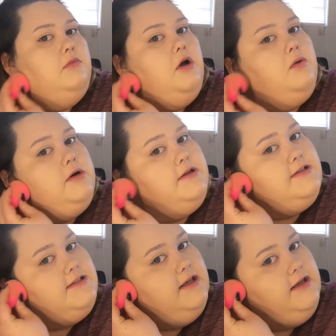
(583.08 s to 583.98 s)
I want to
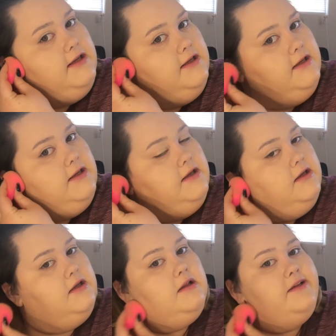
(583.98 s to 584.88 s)
say
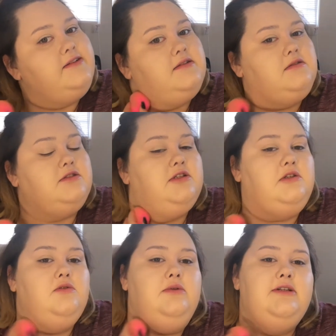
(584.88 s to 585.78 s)
like
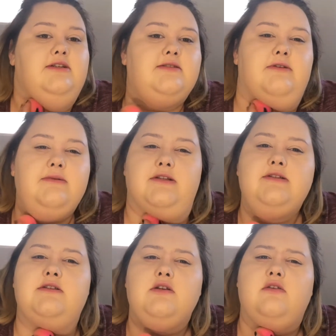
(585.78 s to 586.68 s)
2 weeks. Maybe
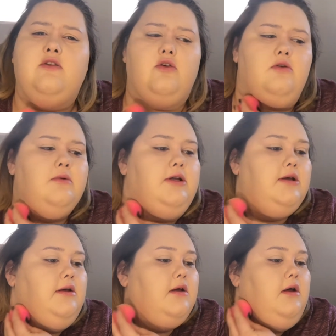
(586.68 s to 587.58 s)
this is our 3rd
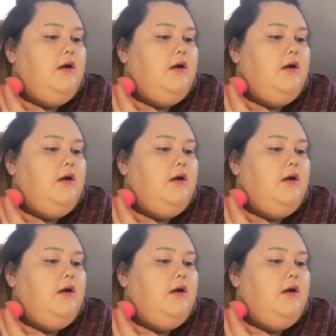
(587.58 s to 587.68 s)
week.